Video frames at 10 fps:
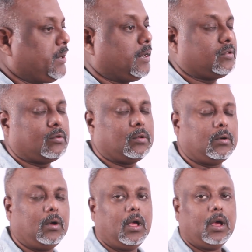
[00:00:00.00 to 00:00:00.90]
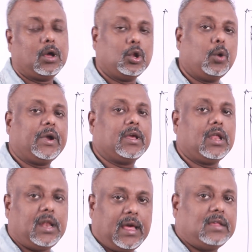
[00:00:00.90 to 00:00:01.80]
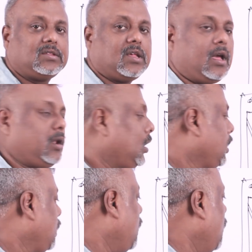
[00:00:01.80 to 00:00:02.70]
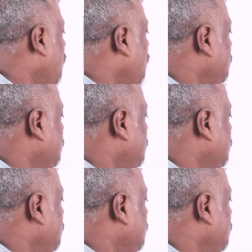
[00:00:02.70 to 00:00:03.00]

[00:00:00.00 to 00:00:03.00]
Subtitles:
so no particular lines are